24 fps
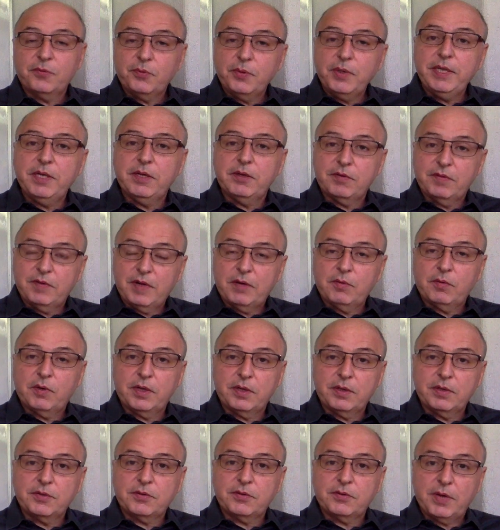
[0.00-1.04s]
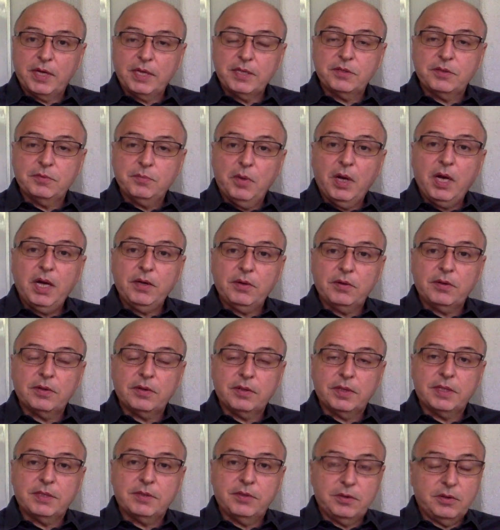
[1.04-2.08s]
3 of our strategy model
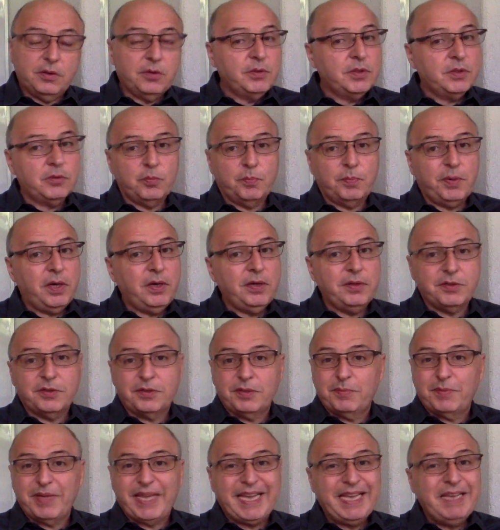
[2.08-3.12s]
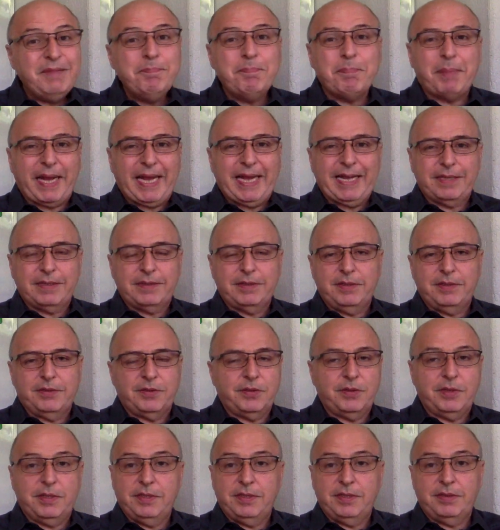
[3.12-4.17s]
and you go into partnership, the impact
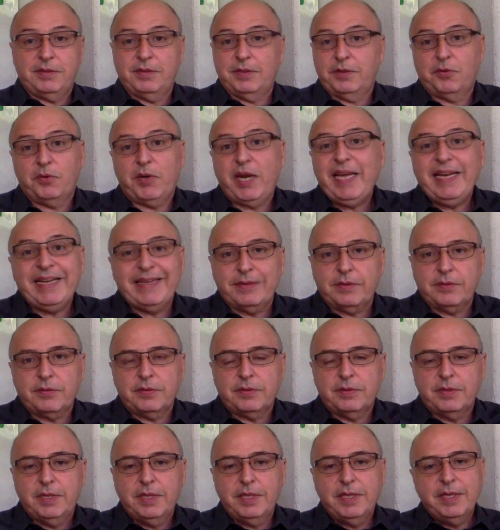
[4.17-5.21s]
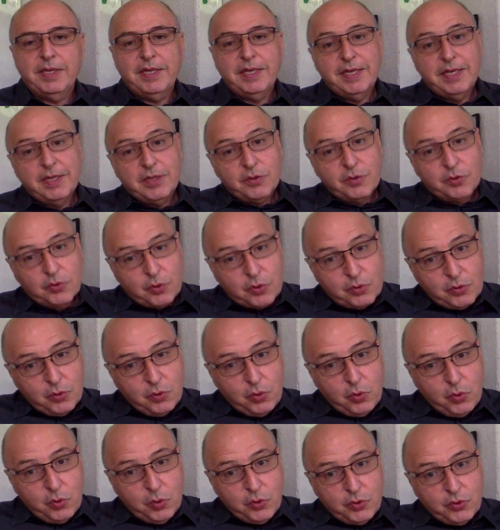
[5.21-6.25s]
is the greatest. So you
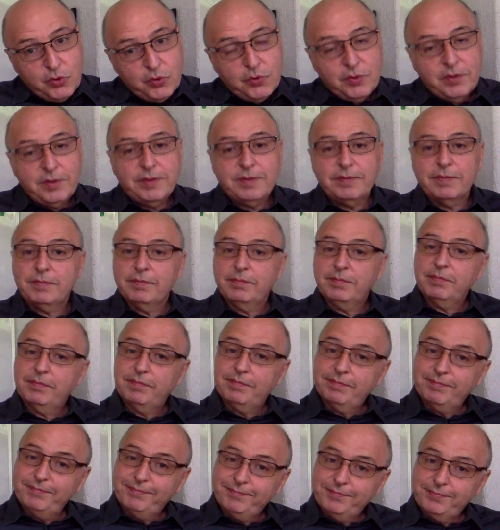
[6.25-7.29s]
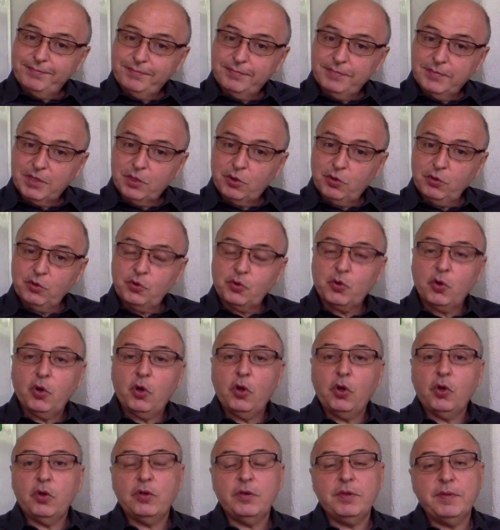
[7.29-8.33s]
lose
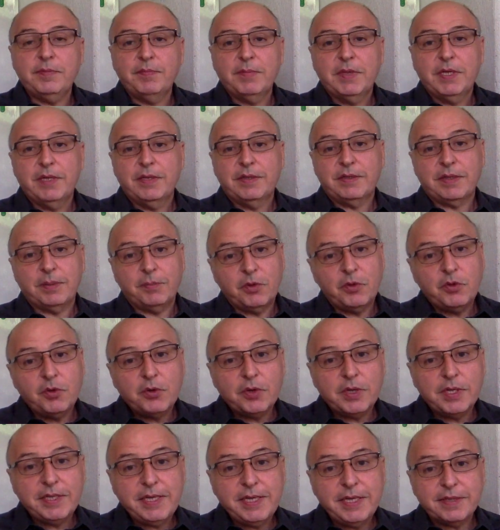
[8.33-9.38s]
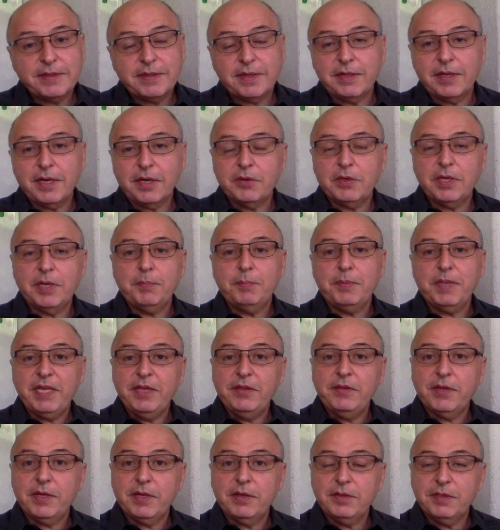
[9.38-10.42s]
control. Some of your ideas are not going to
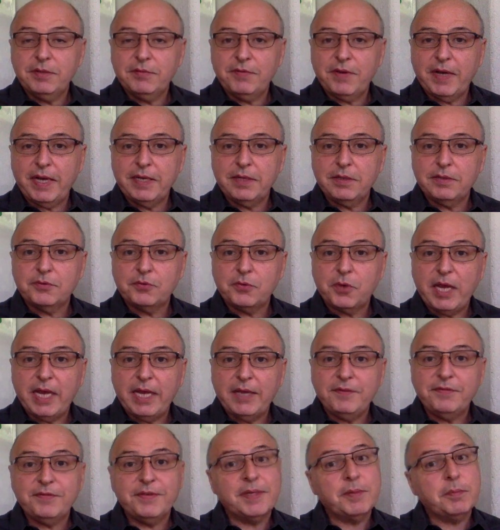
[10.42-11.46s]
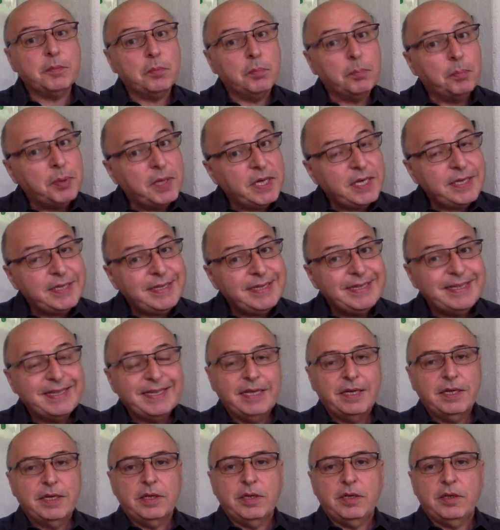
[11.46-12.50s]
be there in the final draft, but
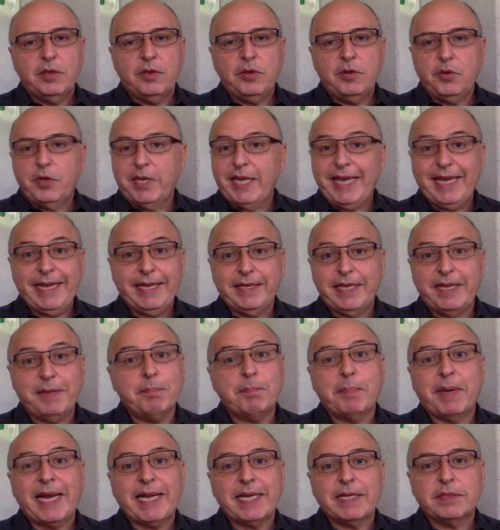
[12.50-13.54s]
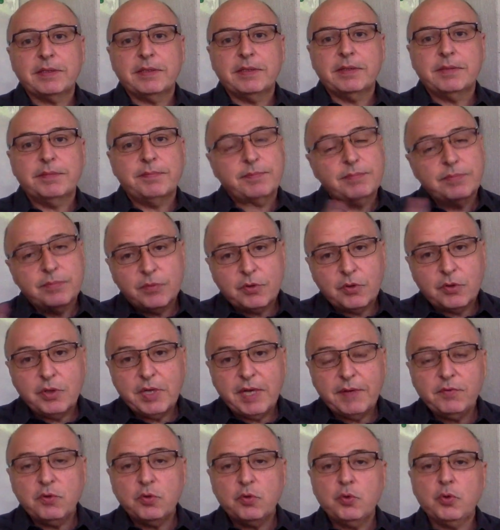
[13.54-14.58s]
you gain impact. So you
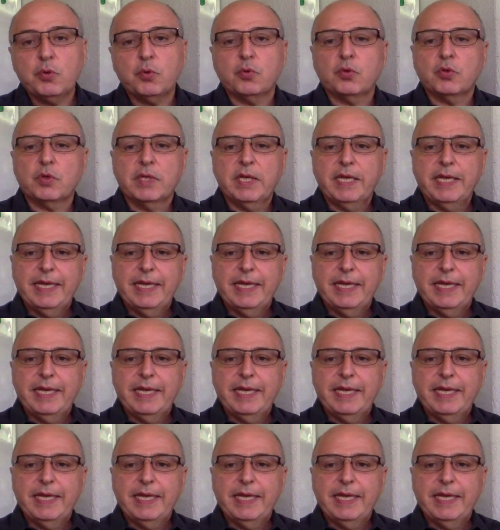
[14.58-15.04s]
have to choose.